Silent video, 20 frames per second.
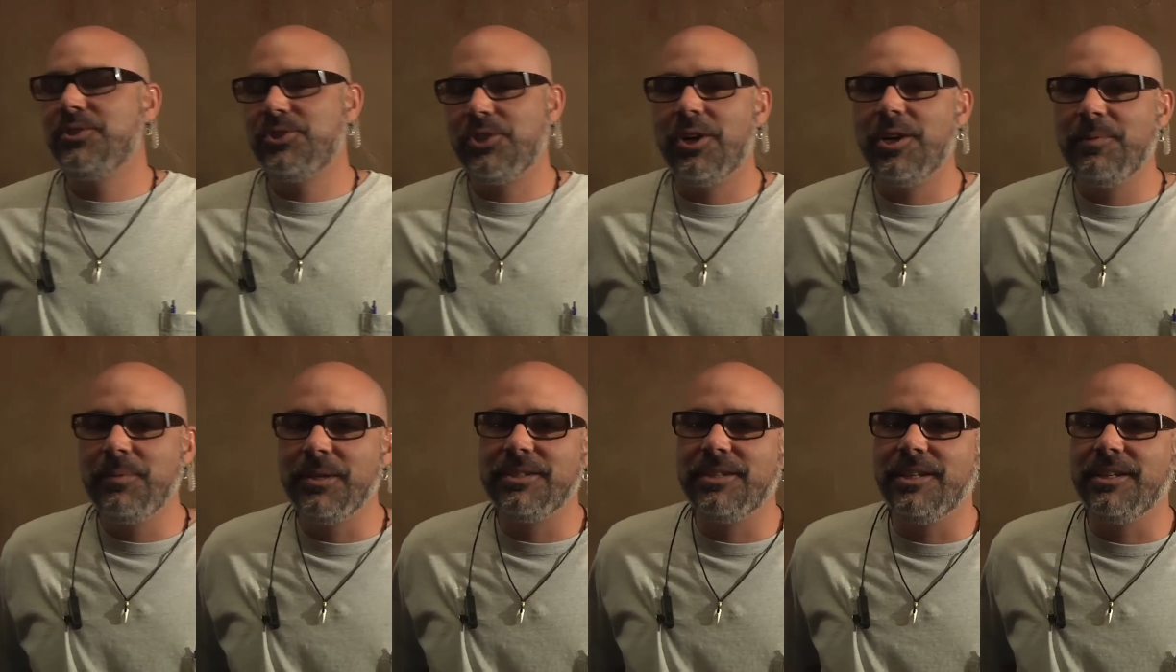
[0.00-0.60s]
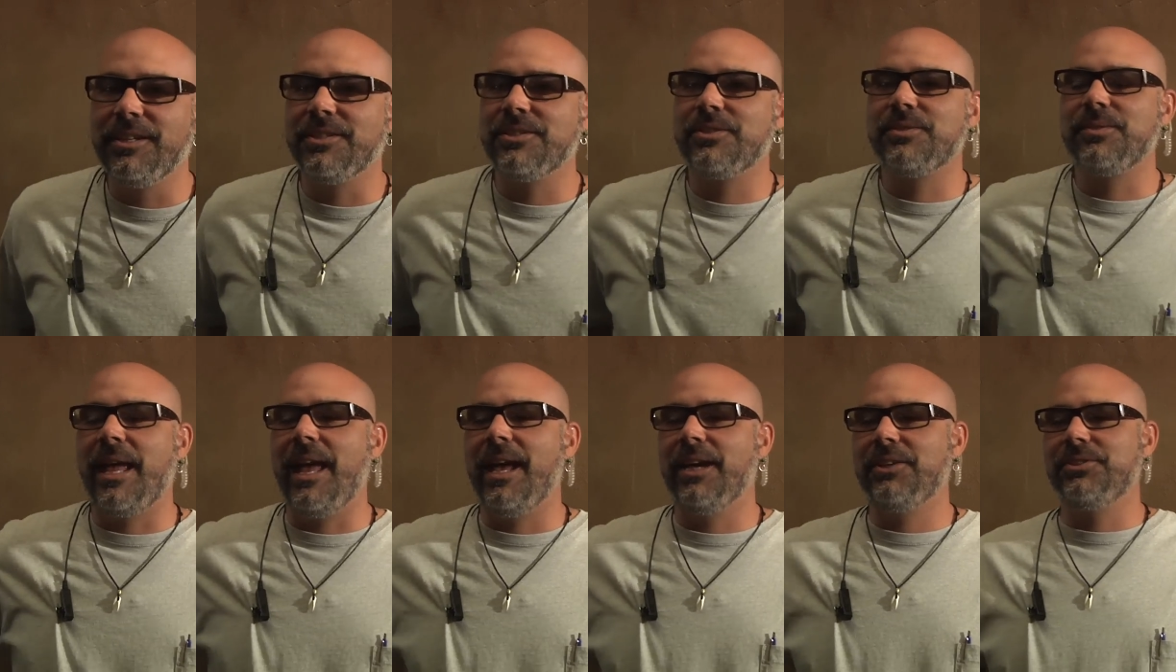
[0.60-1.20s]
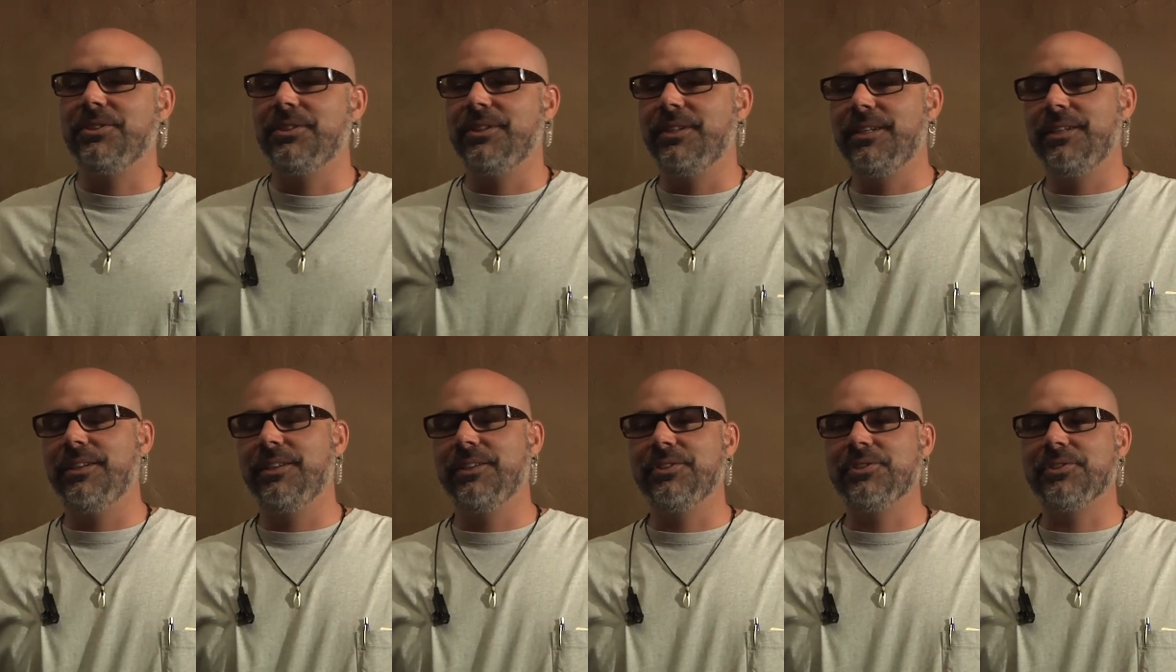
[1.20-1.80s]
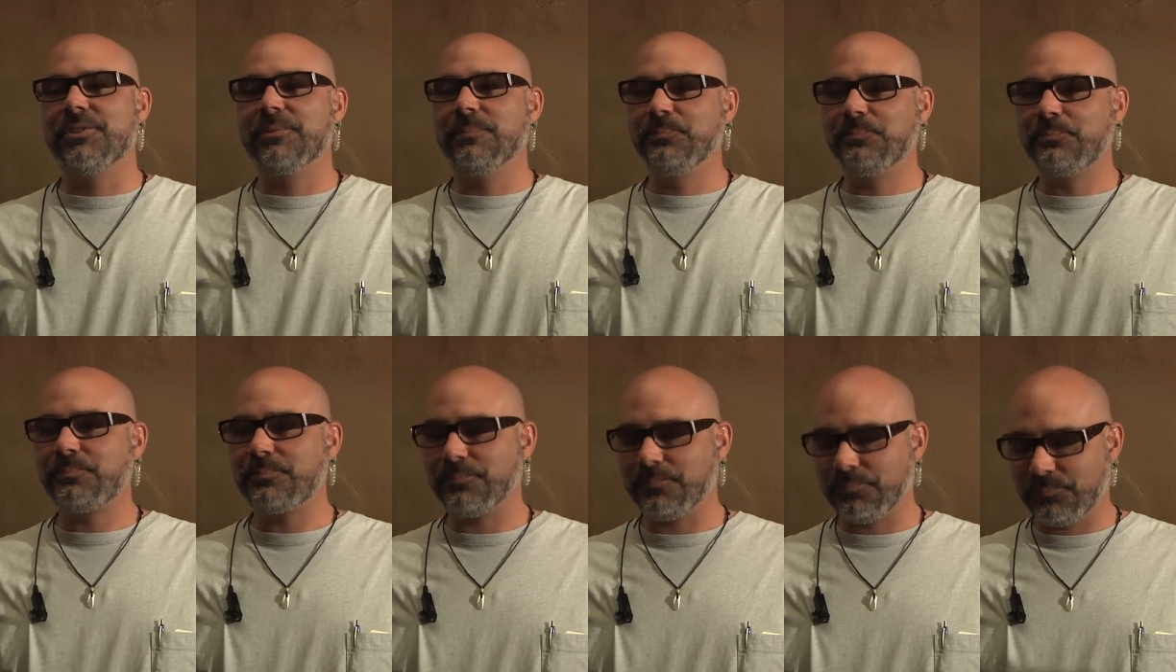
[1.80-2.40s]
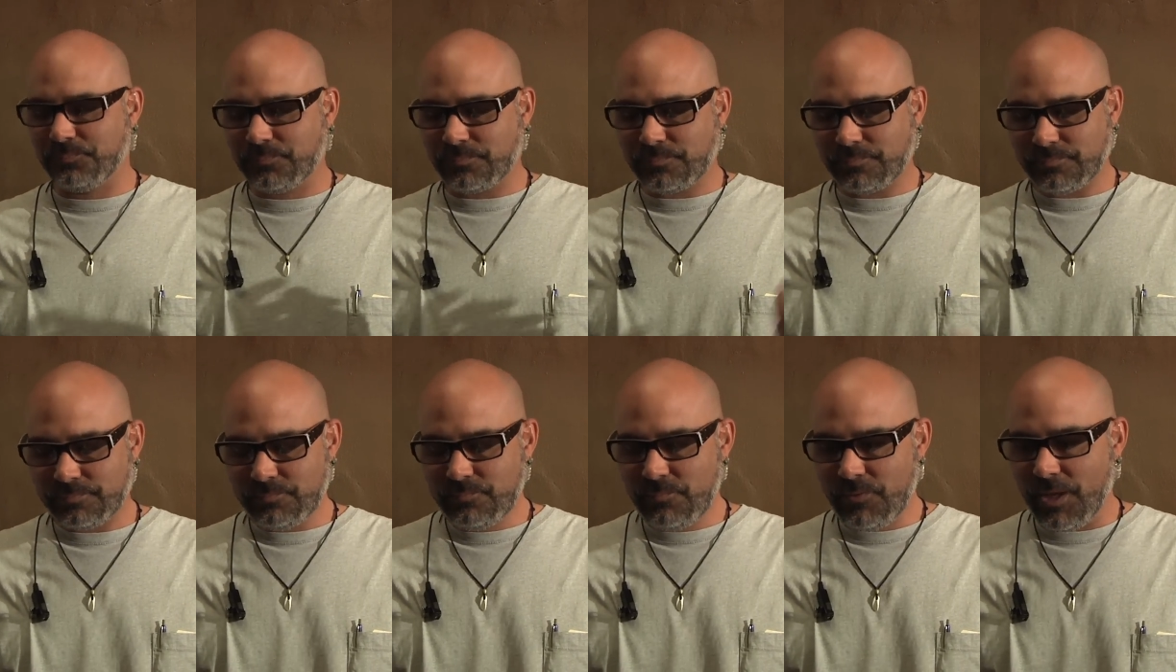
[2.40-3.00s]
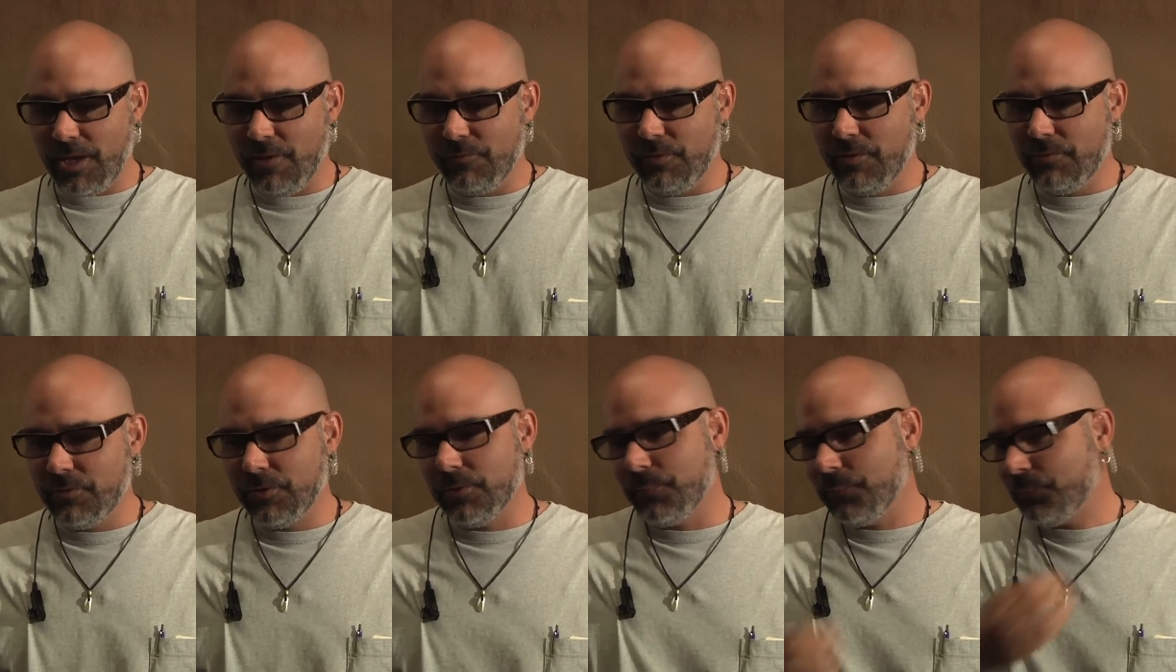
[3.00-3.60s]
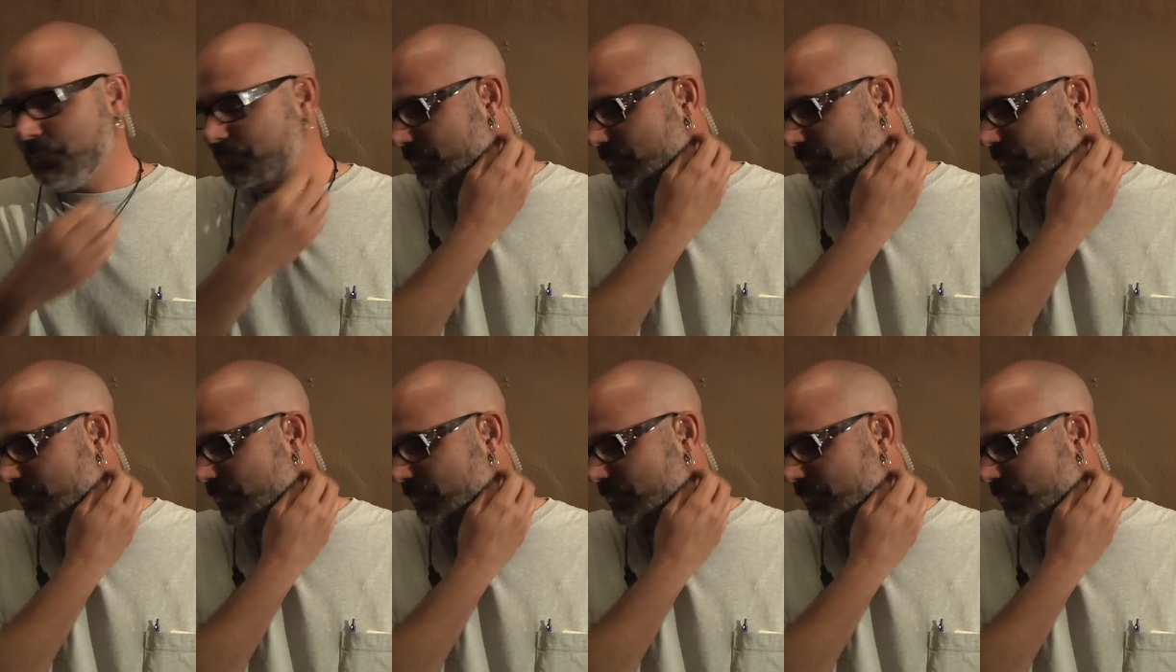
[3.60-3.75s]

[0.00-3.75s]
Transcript: Charlie MacDennis actually is. Have you ever?